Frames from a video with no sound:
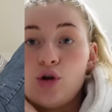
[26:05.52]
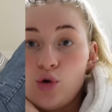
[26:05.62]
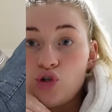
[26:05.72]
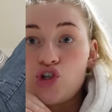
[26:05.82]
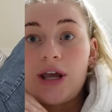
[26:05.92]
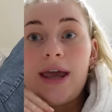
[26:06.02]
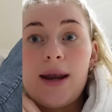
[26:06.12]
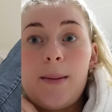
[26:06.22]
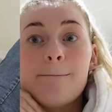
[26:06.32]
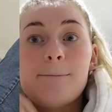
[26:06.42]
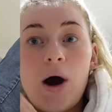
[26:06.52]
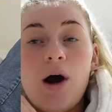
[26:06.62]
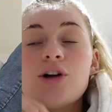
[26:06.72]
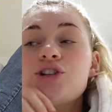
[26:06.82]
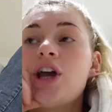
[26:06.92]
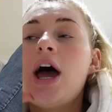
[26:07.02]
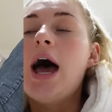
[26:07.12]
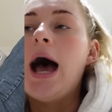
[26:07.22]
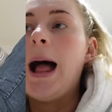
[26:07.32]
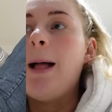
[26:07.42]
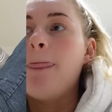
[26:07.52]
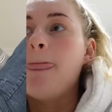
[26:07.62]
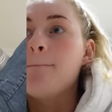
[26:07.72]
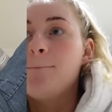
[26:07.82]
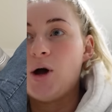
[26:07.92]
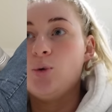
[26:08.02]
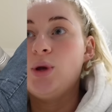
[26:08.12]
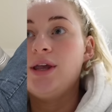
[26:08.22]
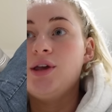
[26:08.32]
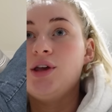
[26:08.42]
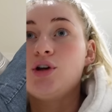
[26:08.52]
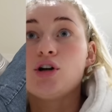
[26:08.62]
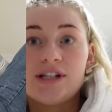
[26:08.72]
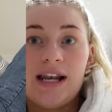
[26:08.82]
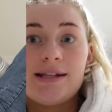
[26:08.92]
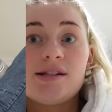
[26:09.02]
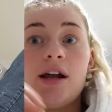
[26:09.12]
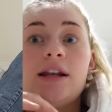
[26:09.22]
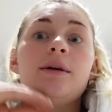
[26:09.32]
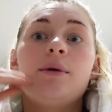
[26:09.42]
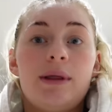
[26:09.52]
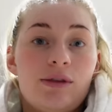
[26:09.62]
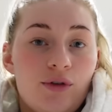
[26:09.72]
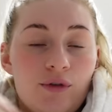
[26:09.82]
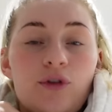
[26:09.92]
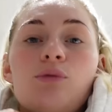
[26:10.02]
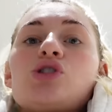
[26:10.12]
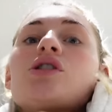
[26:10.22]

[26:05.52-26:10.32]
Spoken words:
to launch in March, but we got delayed slightly. We went through a few more